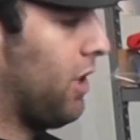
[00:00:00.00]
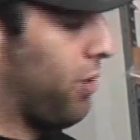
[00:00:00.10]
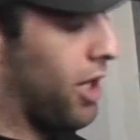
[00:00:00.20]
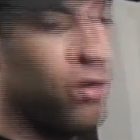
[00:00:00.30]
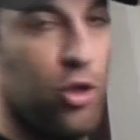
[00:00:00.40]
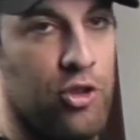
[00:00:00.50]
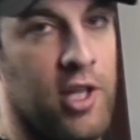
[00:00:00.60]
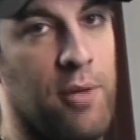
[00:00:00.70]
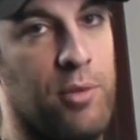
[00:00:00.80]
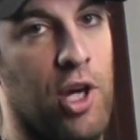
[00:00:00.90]
And we got a little
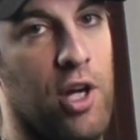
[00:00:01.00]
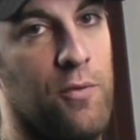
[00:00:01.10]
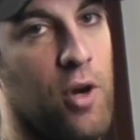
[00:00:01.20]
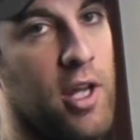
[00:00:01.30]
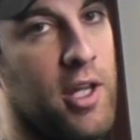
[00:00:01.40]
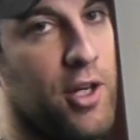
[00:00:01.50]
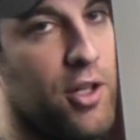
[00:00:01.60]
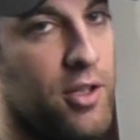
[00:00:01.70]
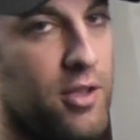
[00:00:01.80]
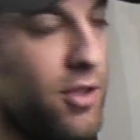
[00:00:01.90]
temp gun right here,
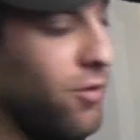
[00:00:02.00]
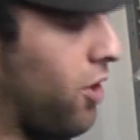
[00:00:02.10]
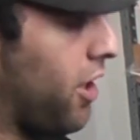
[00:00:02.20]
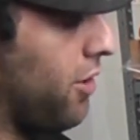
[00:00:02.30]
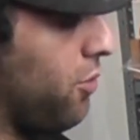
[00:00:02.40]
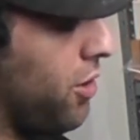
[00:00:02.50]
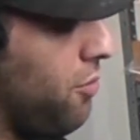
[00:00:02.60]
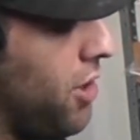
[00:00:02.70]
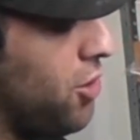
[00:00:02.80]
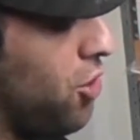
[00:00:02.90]
right? We can
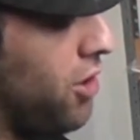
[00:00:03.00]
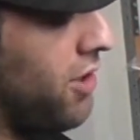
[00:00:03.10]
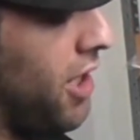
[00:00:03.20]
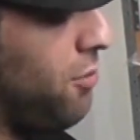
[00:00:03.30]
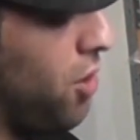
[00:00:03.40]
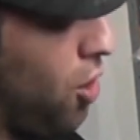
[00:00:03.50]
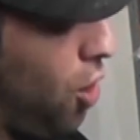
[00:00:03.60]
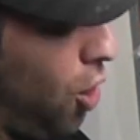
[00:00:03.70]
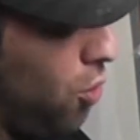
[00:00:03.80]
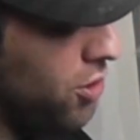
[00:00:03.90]
measure our temp.
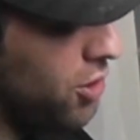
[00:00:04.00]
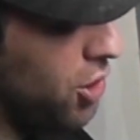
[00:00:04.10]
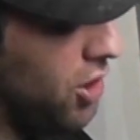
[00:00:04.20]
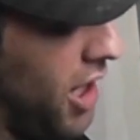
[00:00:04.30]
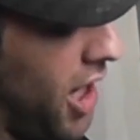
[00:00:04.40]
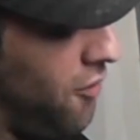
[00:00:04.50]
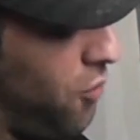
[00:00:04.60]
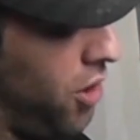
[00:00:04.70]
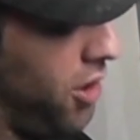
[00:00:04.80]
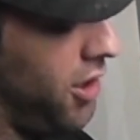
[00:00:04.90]
Always good to have
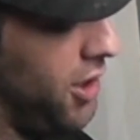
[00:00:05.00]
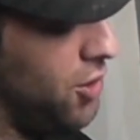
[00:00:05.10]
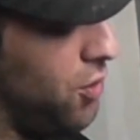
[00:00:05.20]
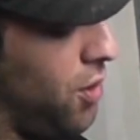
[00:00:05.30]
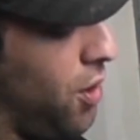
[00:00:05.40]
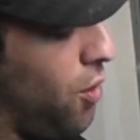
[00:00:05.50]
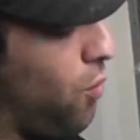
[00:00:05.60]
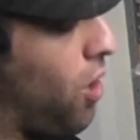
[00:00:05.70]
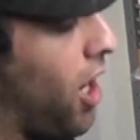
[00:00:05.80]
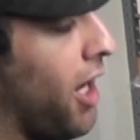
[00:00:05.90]
one of these.
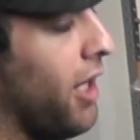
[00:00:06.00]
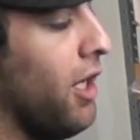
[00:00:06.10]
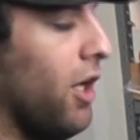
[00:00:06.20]
Why?